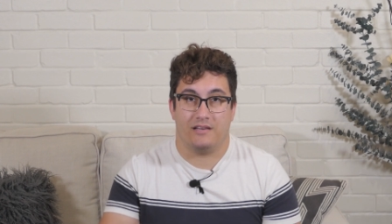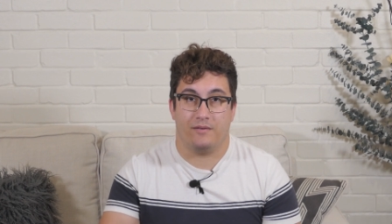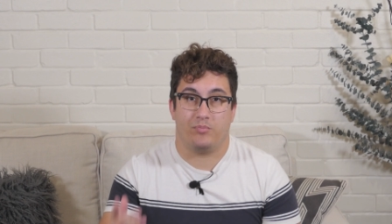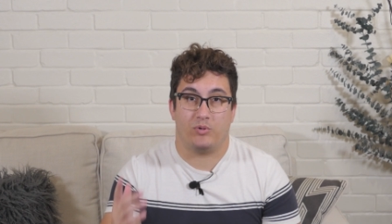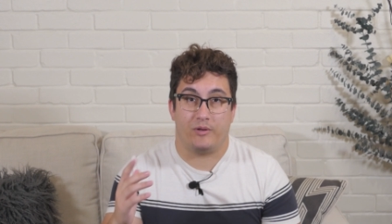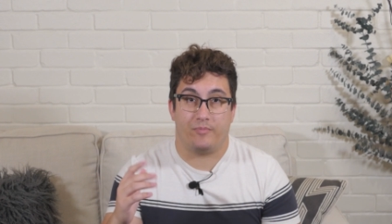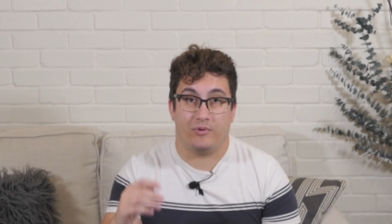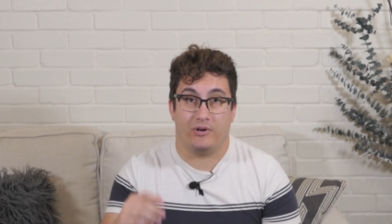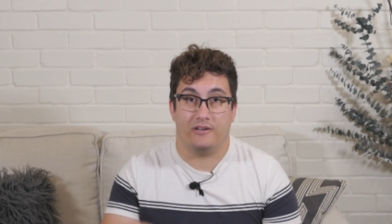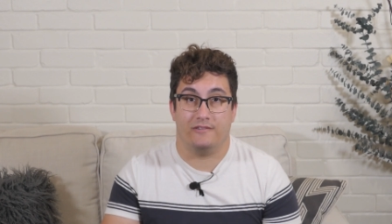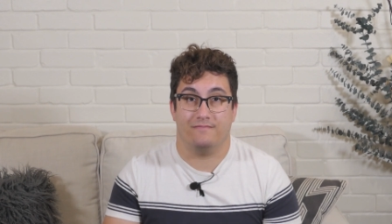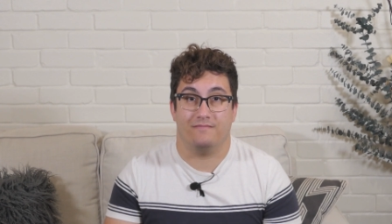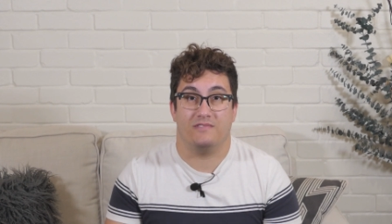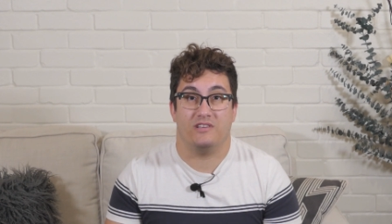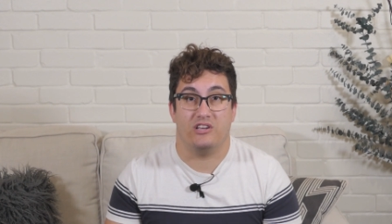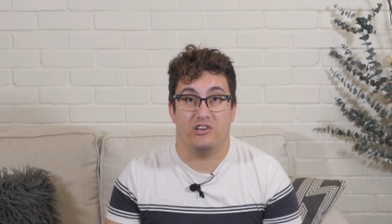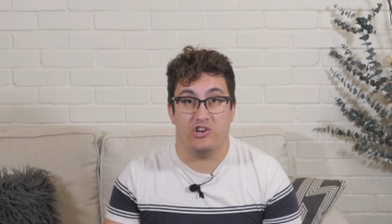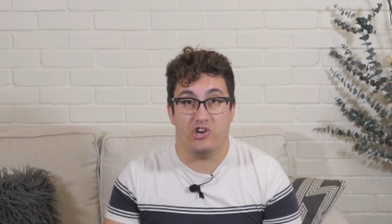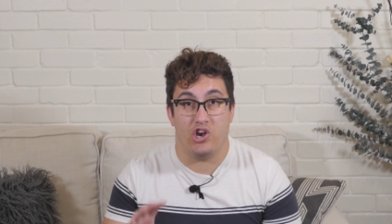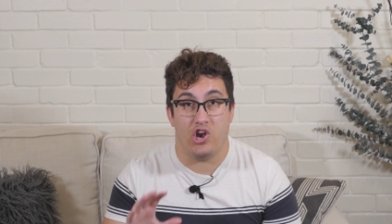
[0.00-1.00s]
Simply put,
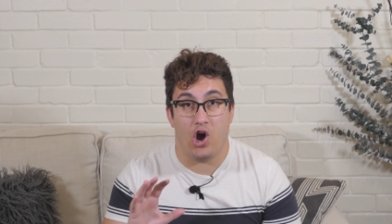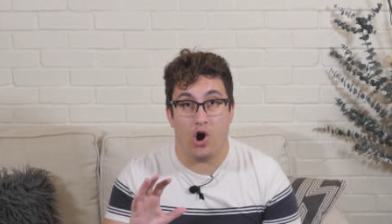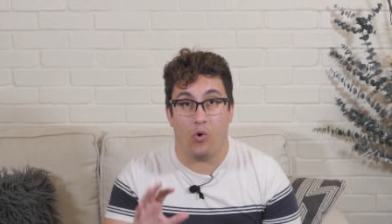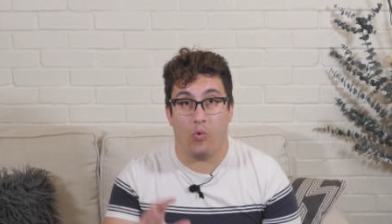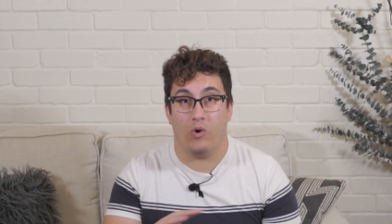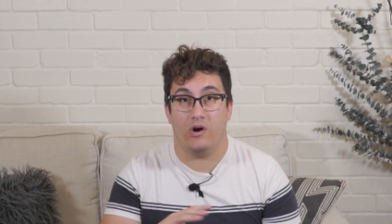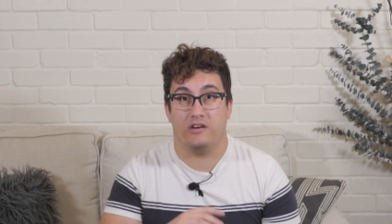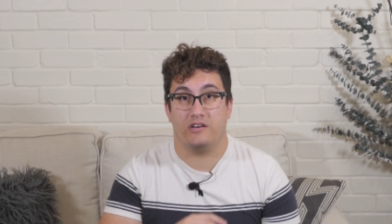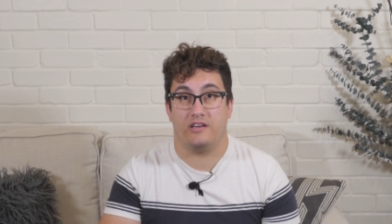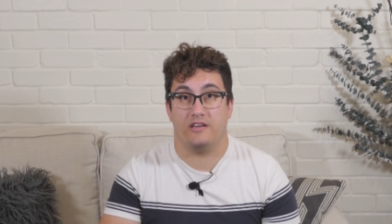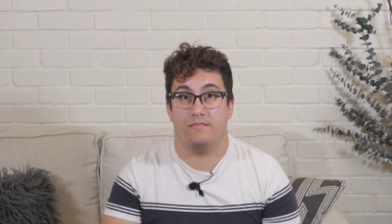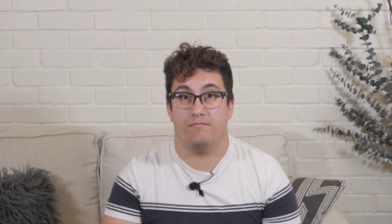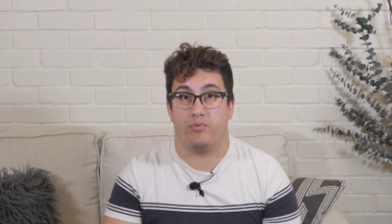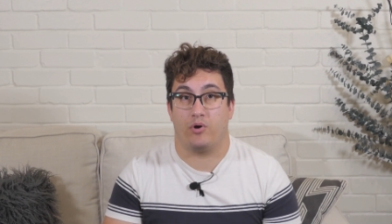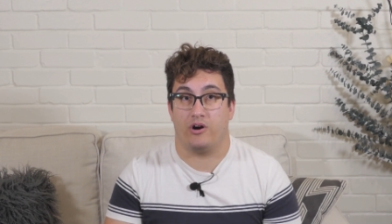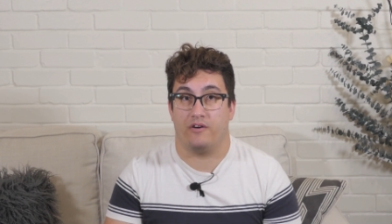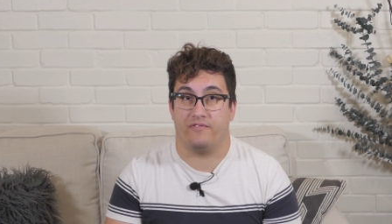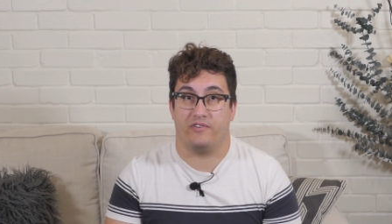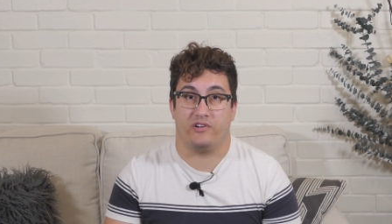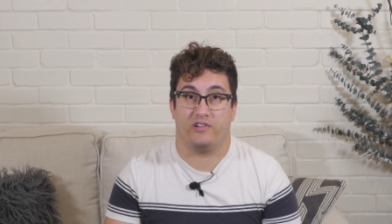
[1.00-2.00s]
no one can
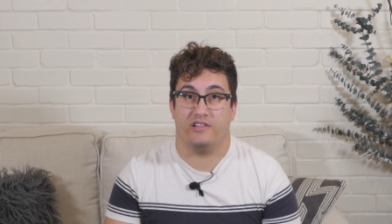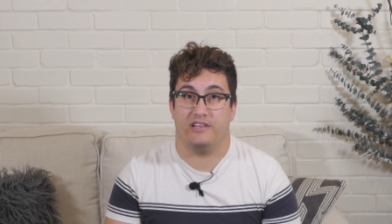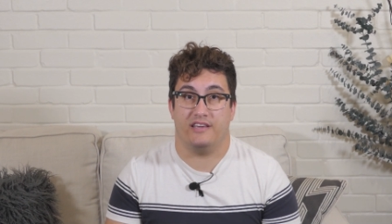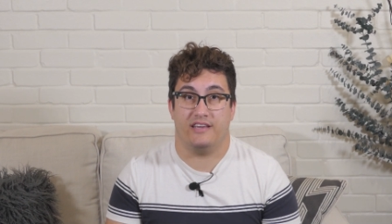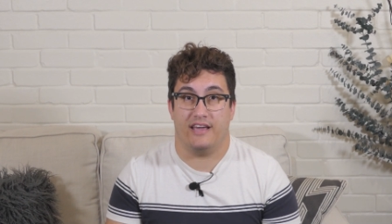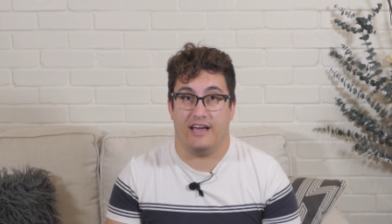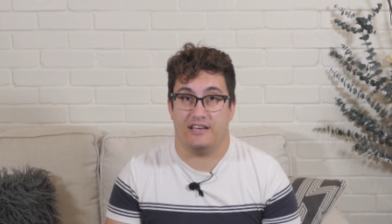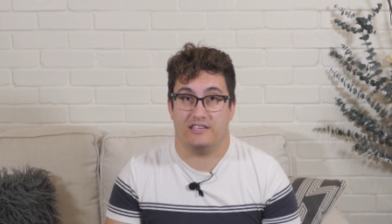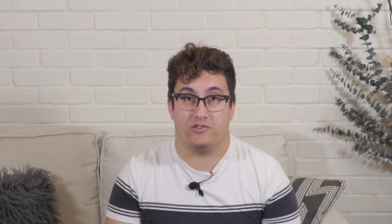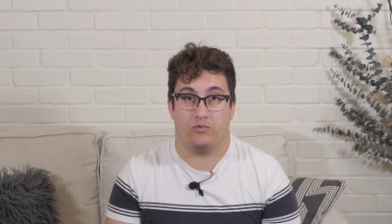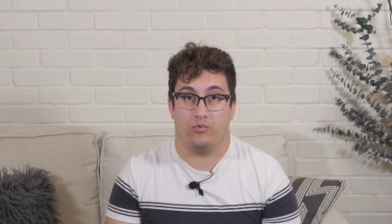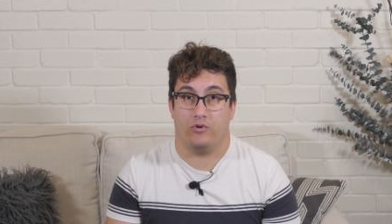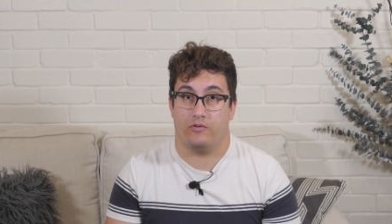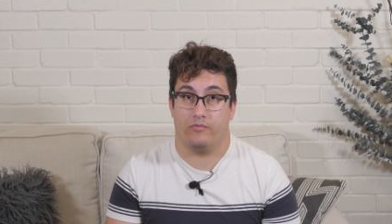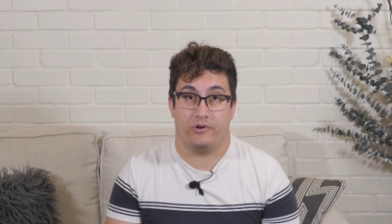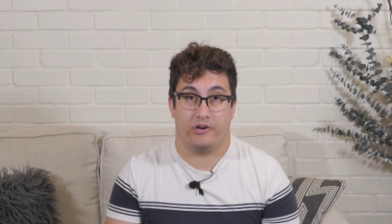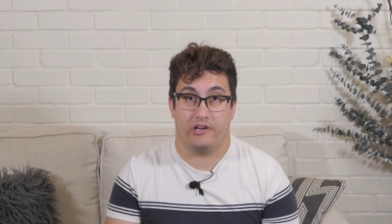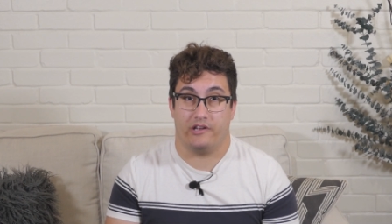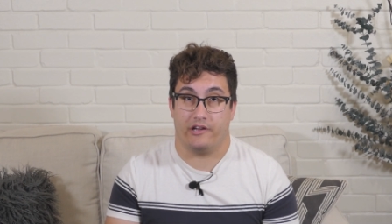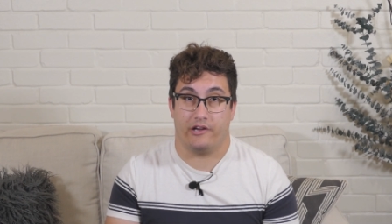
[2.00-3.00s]
perfectly guess
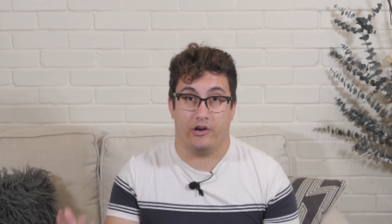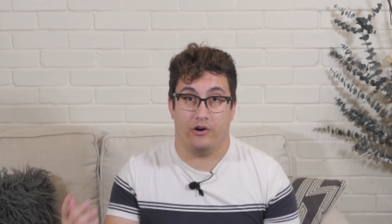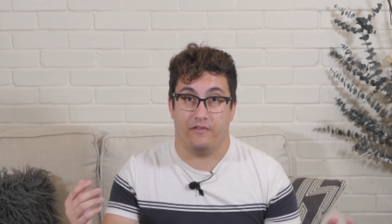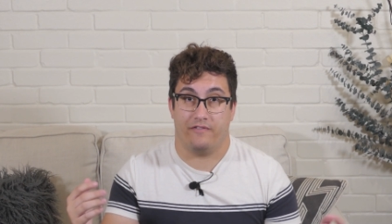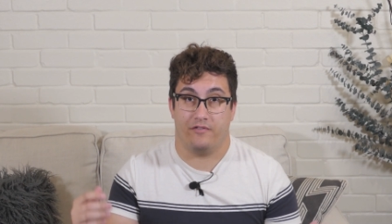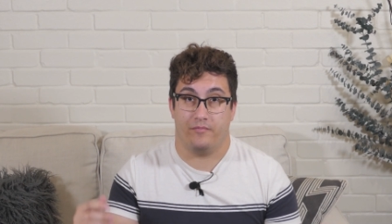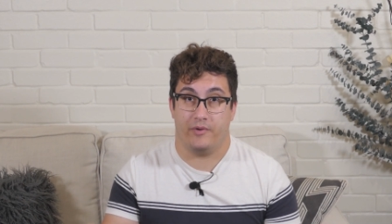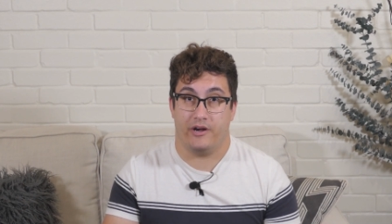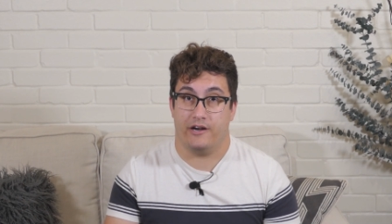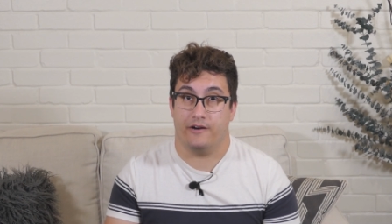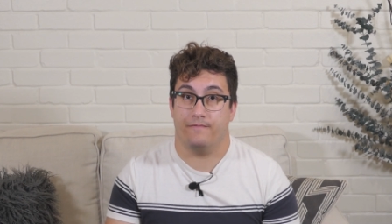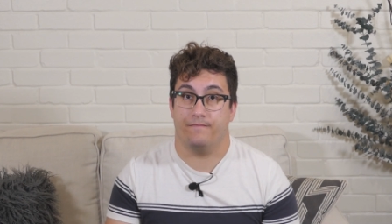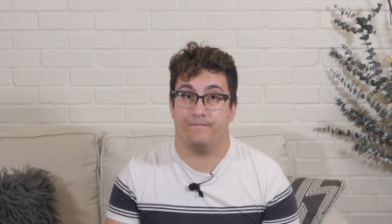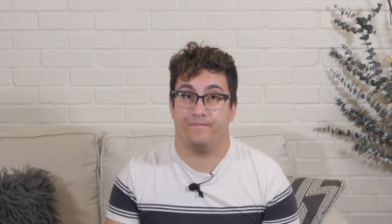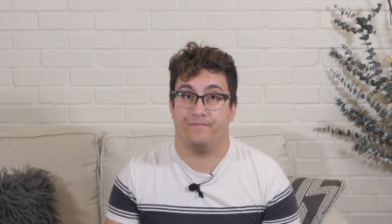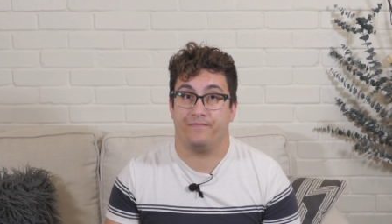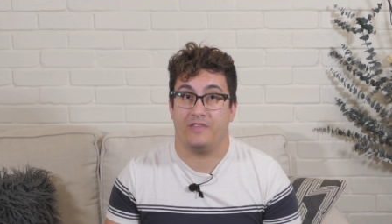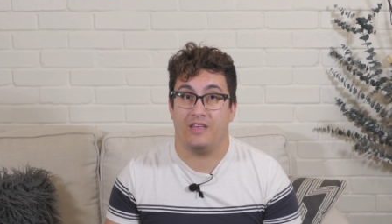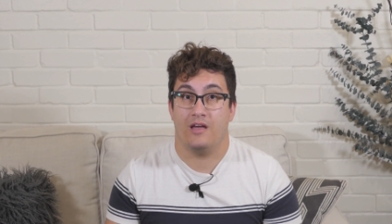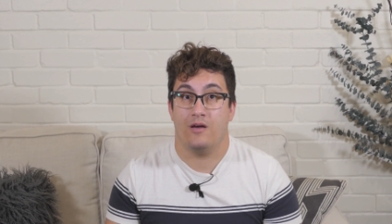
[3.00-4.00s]
where we're going to go from here.
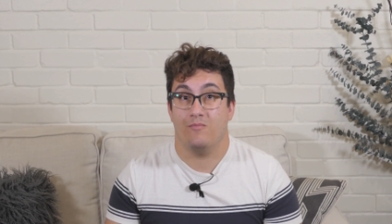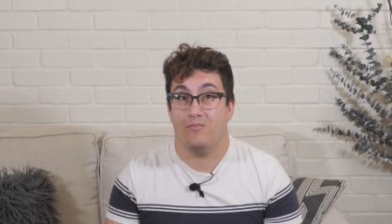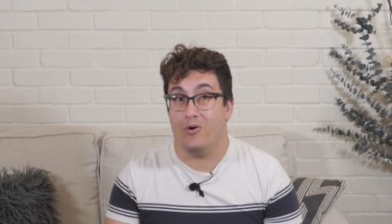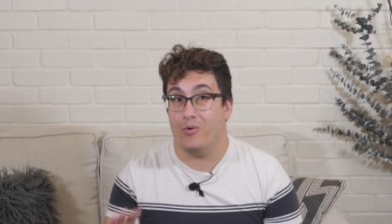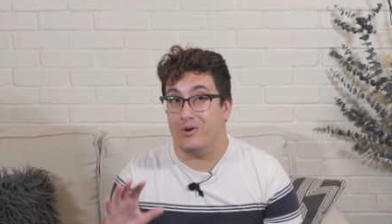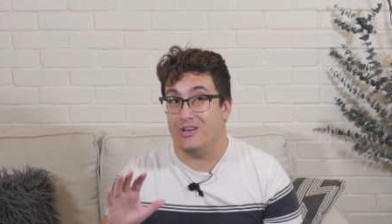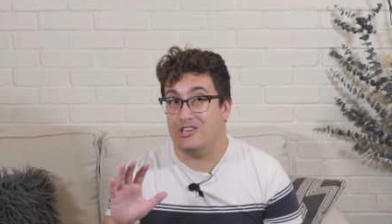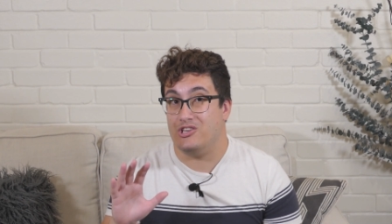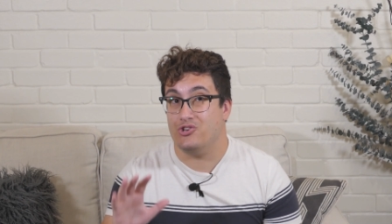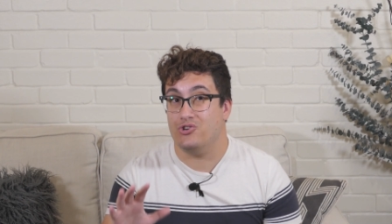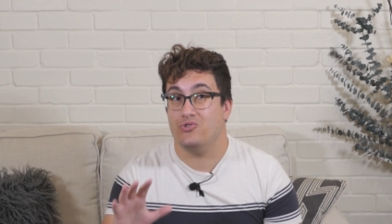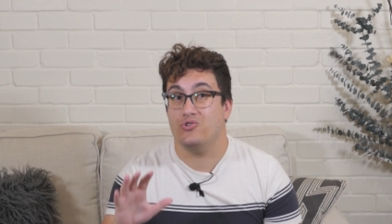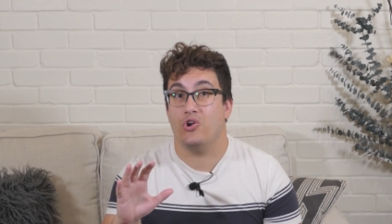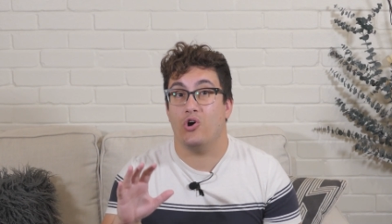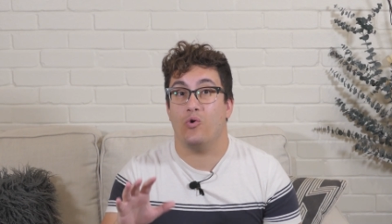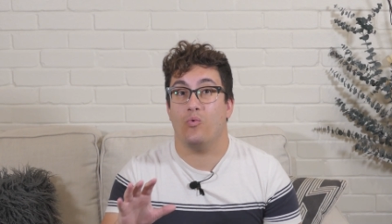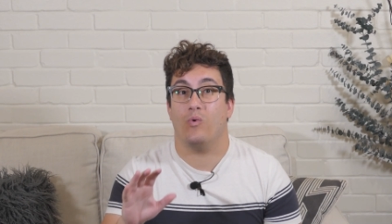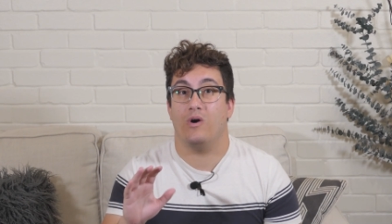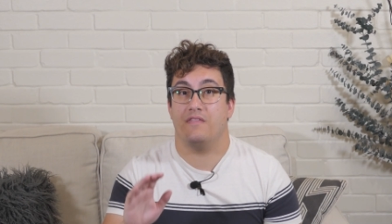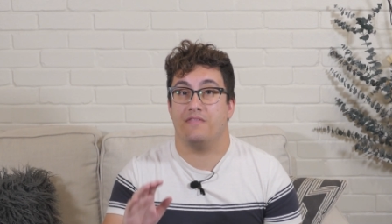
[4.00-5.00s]
But we do
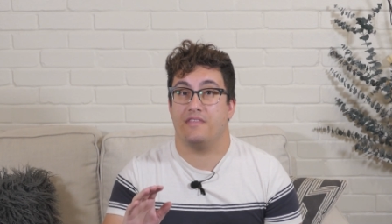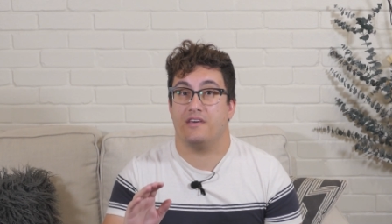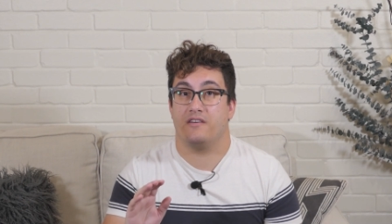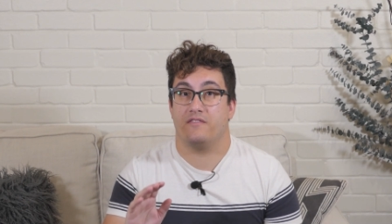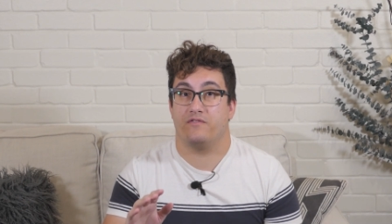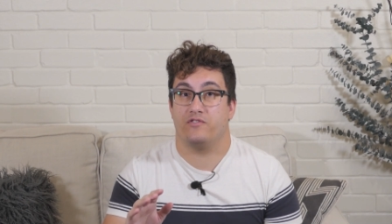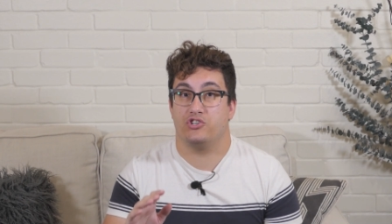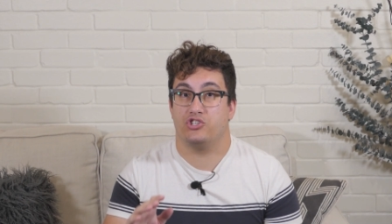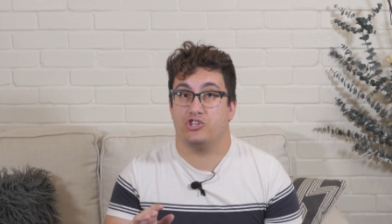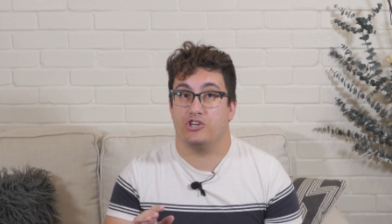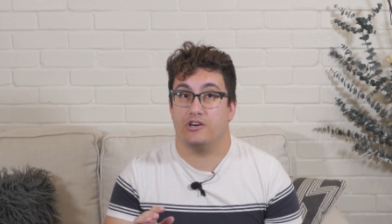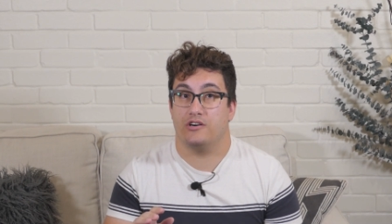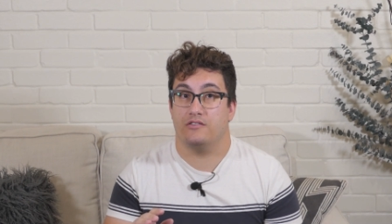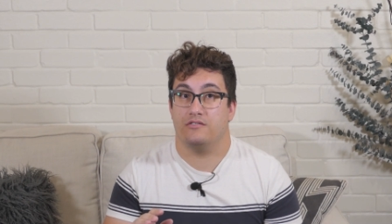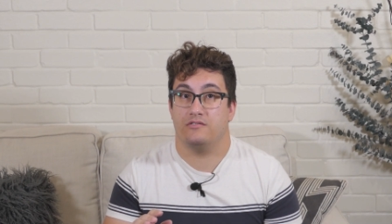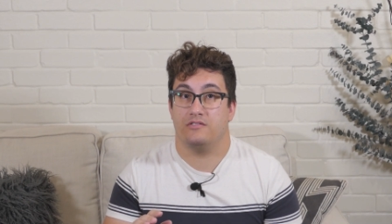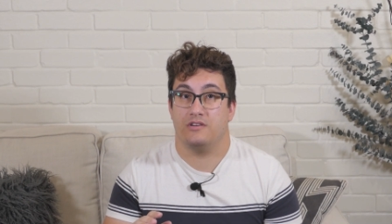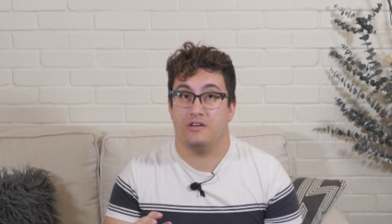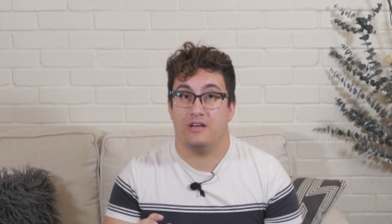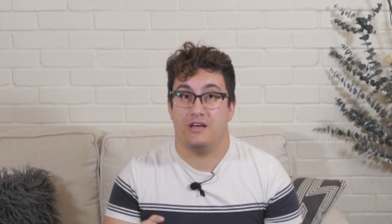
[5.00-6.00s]
know one thing for sure.